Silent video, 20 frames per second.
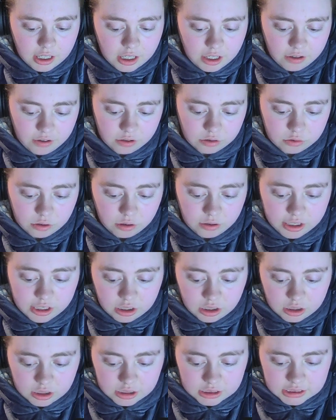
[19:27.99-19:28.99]
hearing a
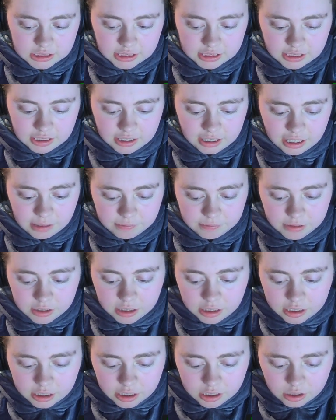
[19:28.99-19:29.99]
groaning noise like a
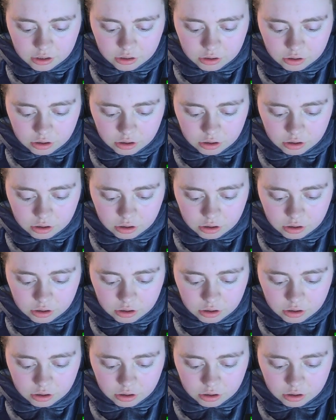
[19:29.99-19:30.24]
heavy